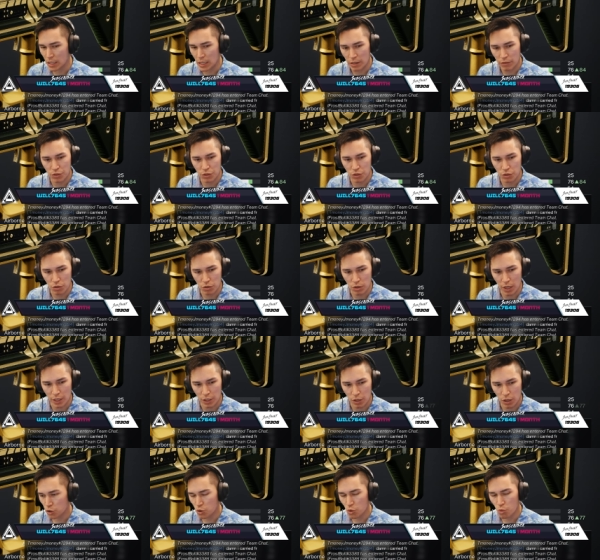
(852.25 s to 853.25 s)
gives you
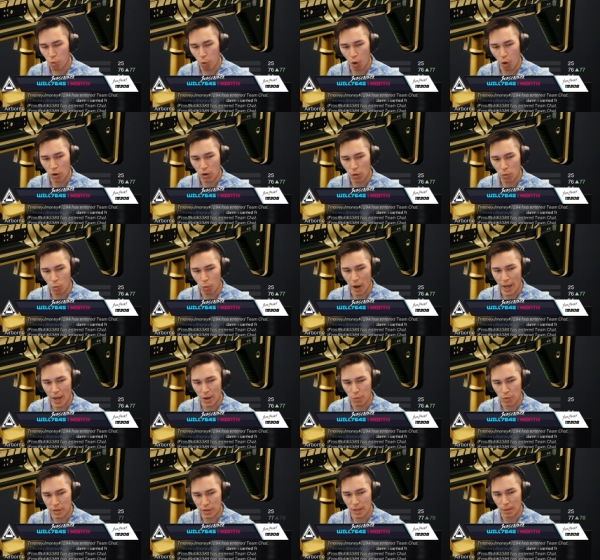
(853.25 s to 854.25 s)
like you walk
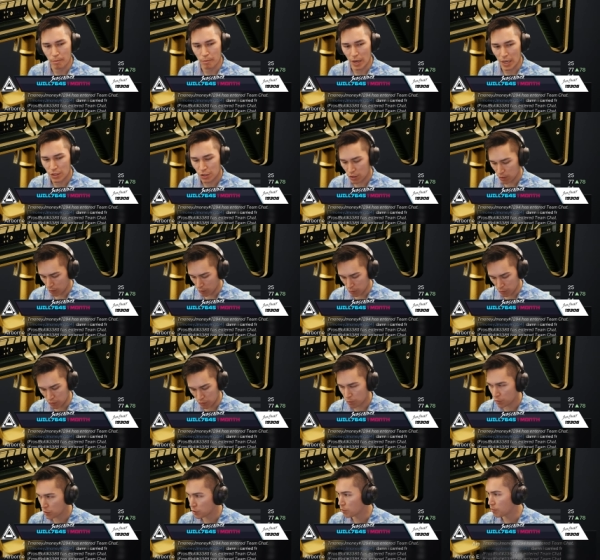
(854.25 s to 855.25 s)
away with the best loot
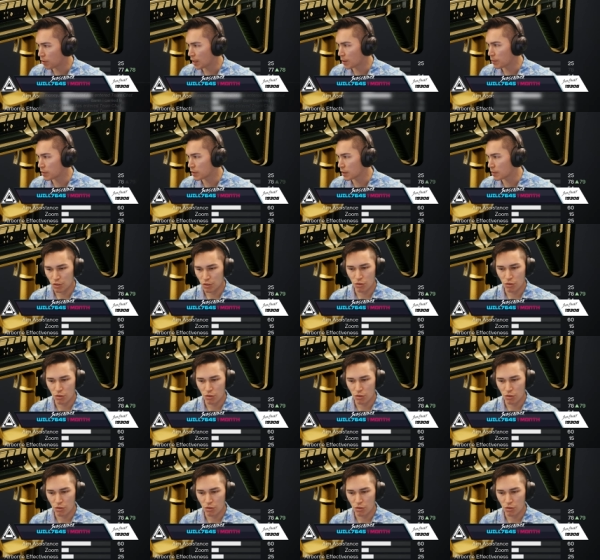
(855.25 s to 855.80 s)
when you play with him.